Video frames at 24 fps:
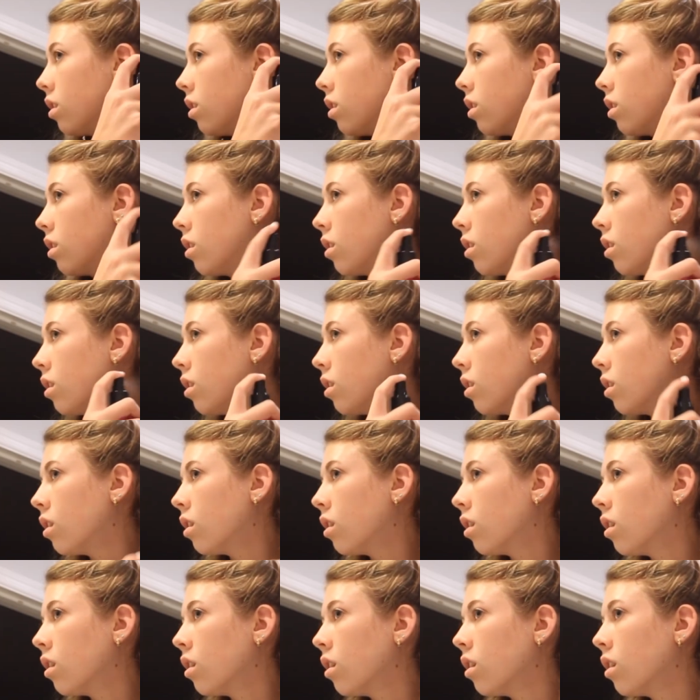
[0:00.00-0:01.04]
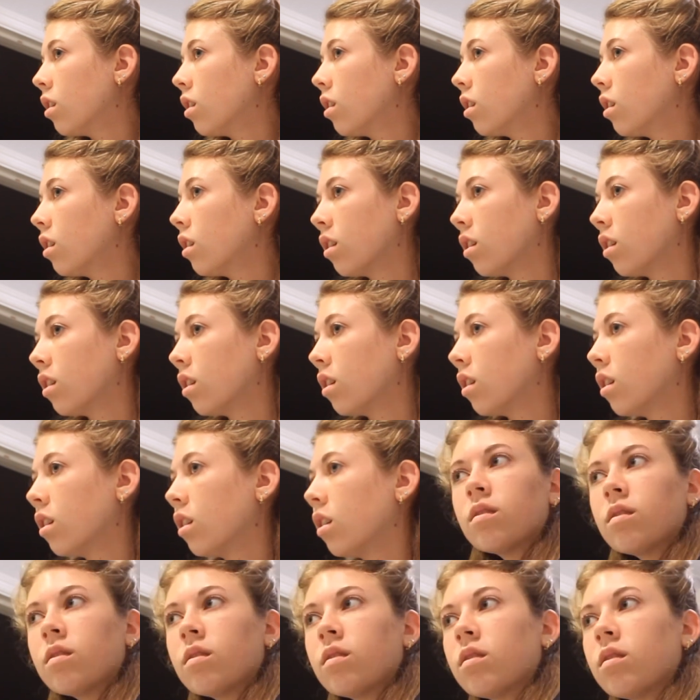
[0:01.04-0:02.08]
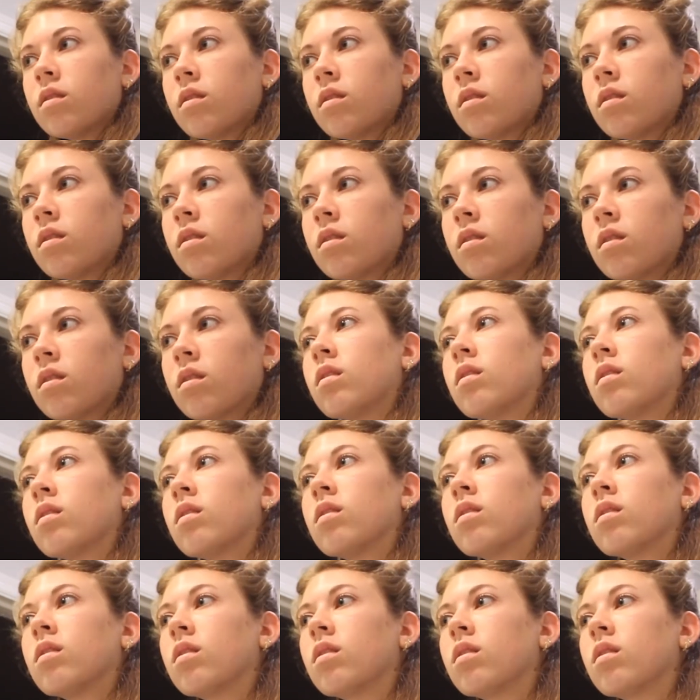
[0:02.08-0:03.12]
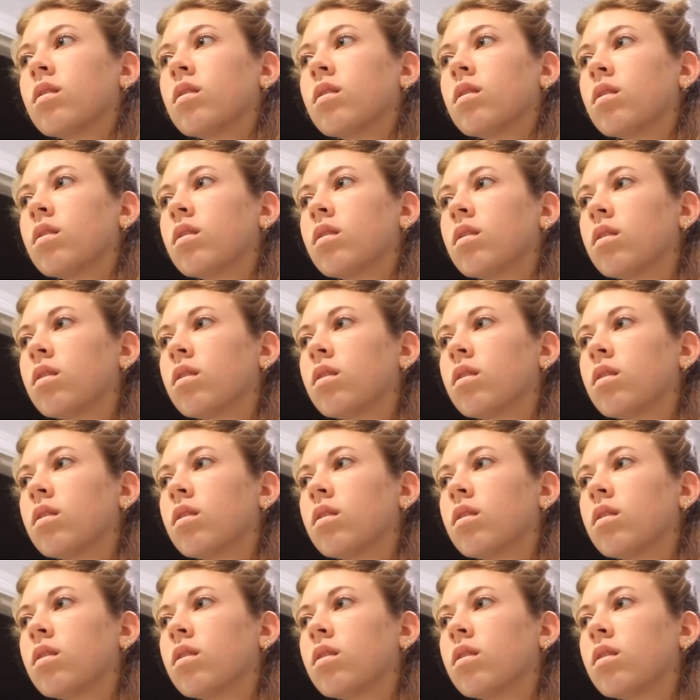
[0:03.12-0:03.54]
Nobody speaks.